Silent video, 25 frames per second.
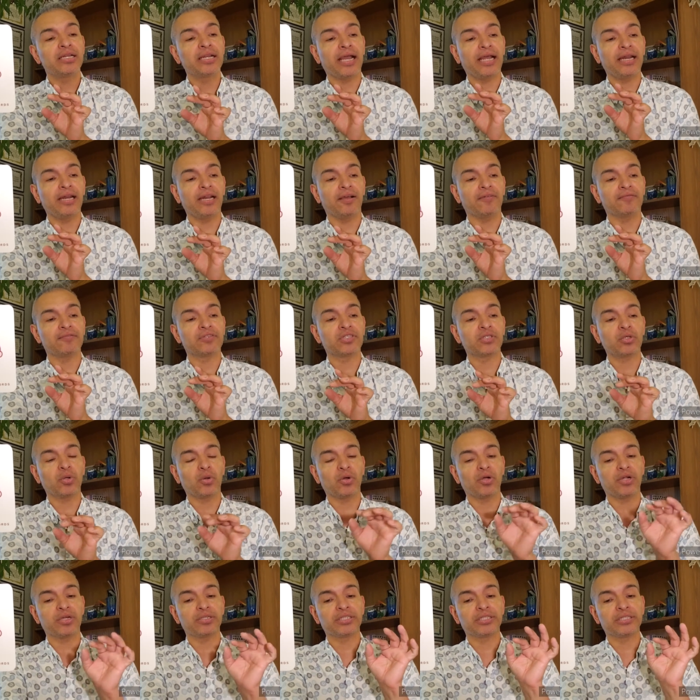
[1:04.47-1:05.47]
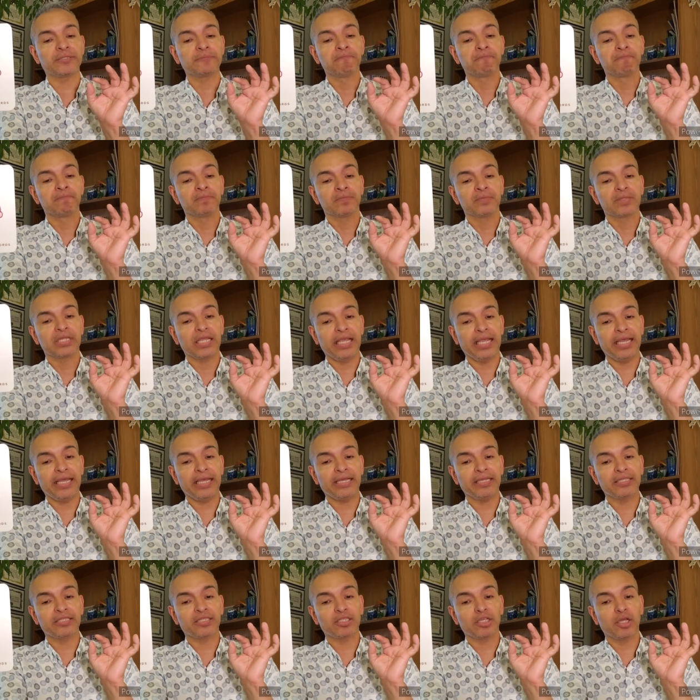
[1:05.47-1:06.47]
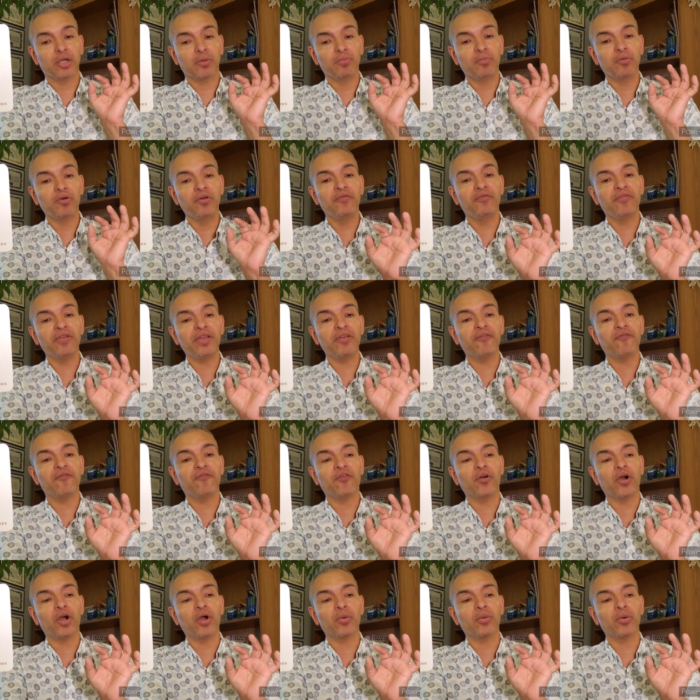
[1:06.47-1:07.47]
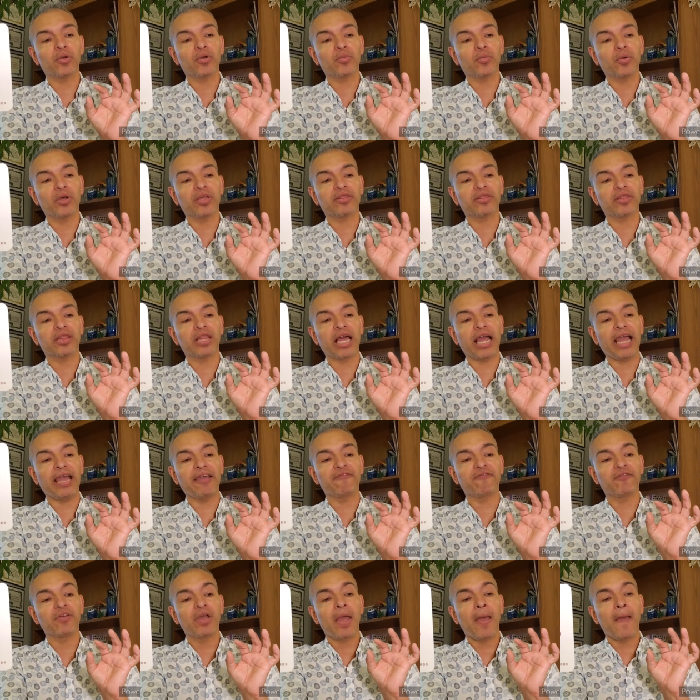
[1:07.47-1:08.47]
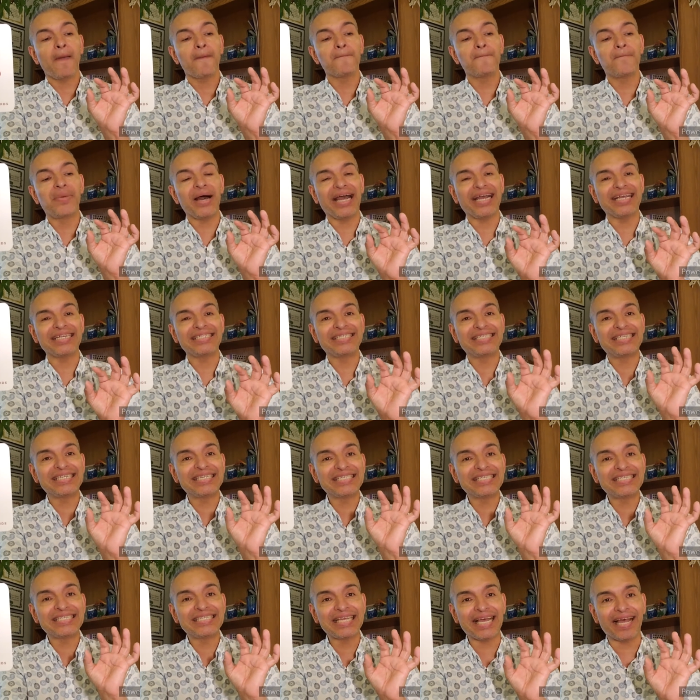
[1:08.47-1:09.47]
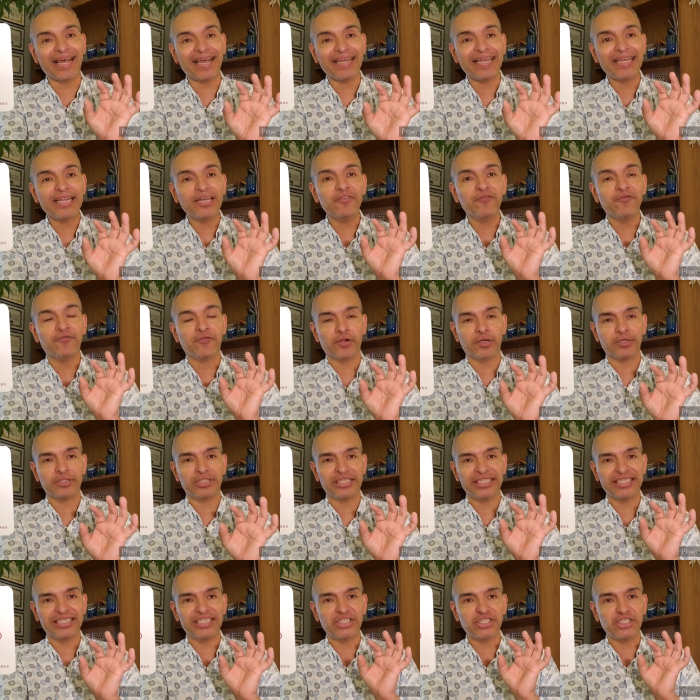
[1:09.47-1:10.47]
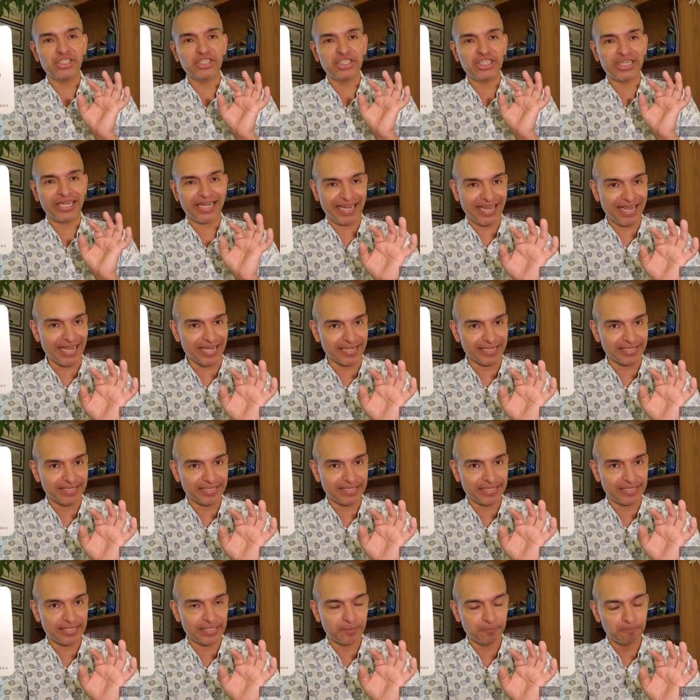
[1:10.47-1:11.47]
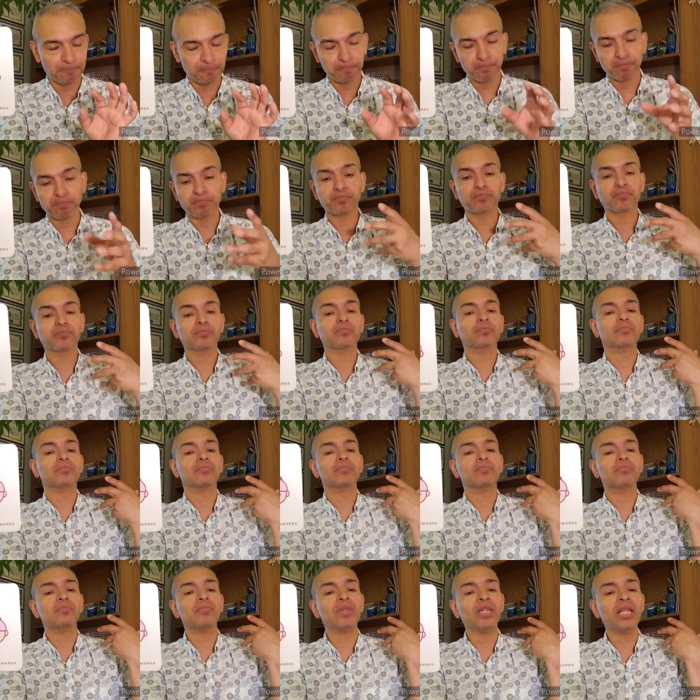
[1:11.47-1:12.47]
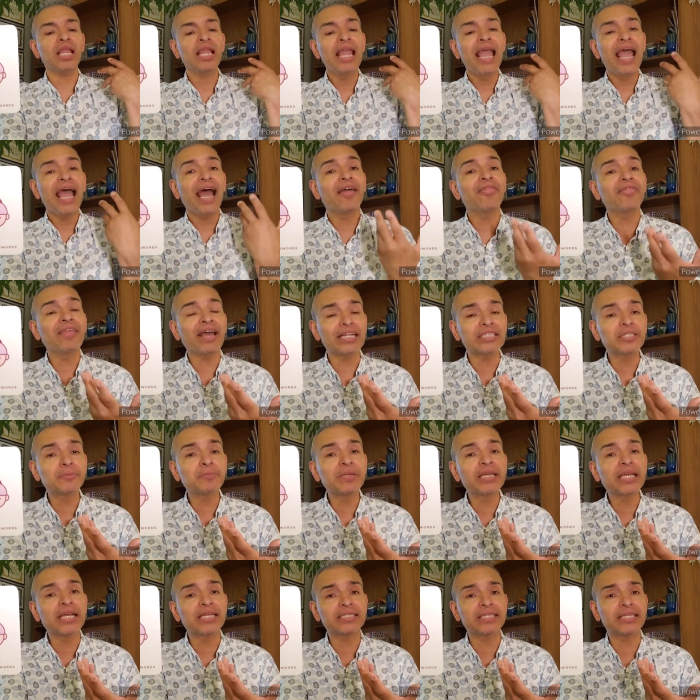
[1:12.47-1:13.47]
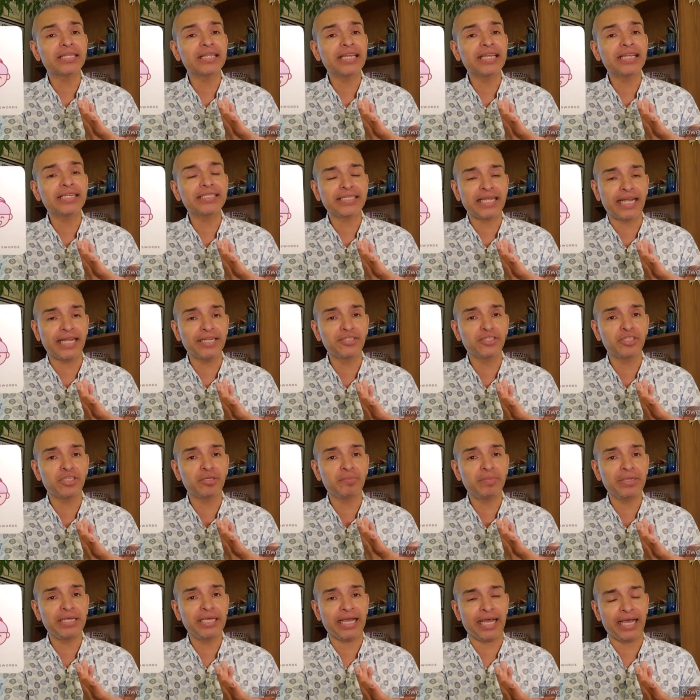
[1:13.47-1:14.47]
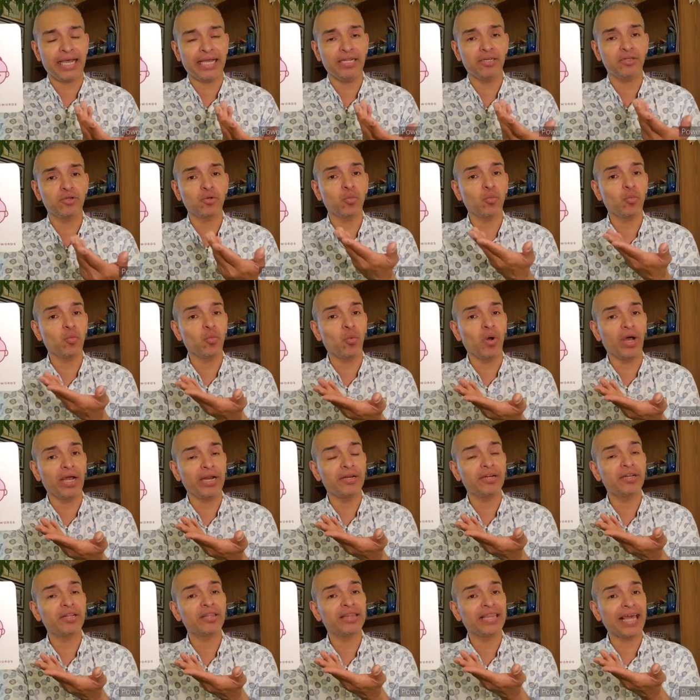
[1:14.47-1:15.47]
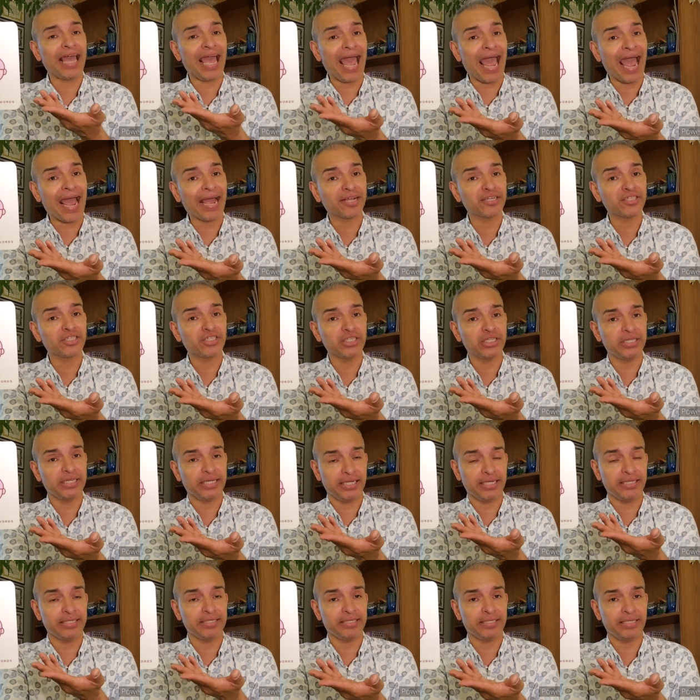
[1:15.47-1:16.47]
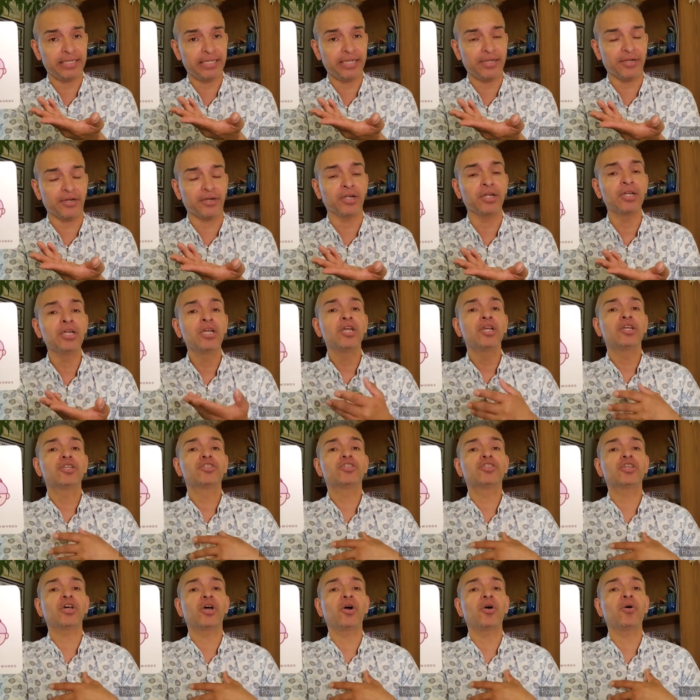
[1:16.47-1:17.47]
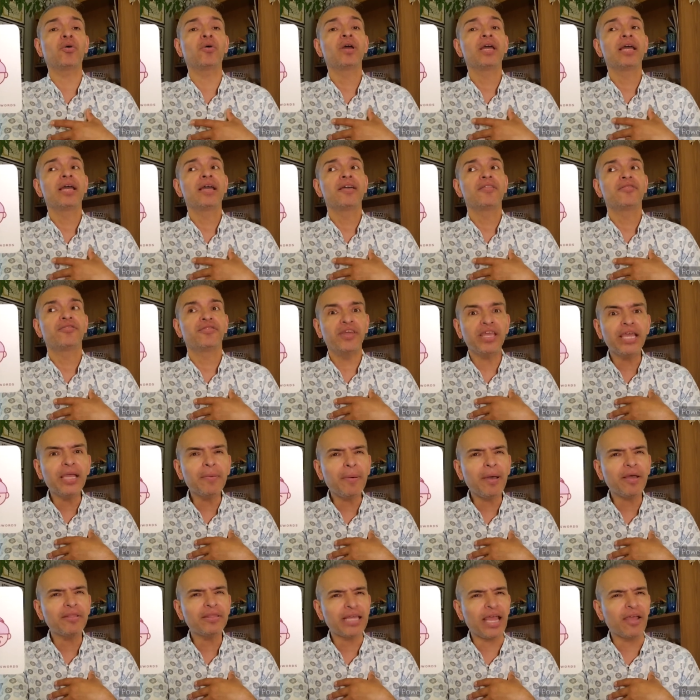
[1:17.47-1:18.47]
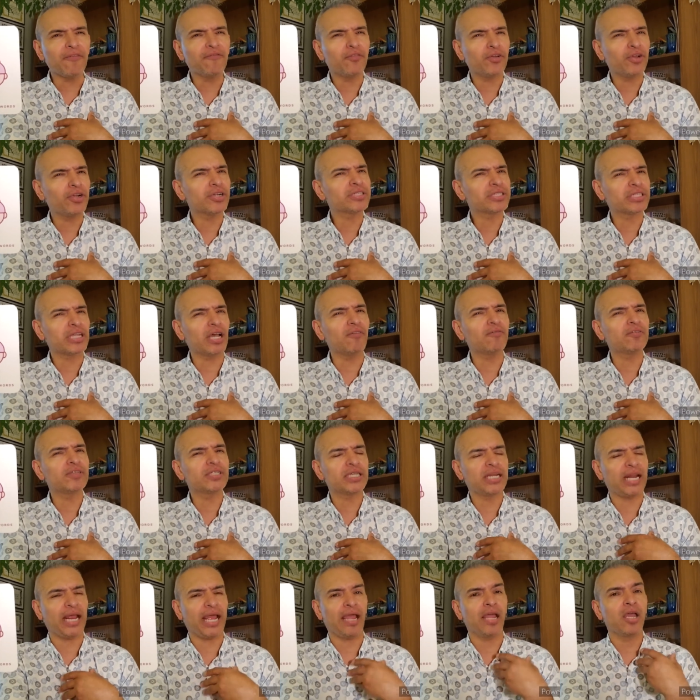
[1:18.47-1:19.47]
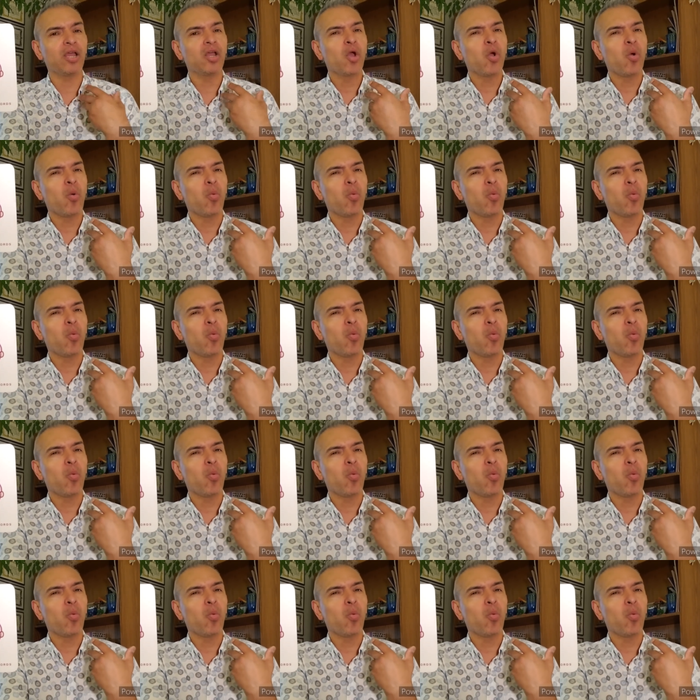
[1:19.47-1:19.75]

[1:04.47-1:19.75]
Knight of Swords is moving forward with life by design versus chance. And that's because of the intention behind what the action is here. So think about that for yourself today.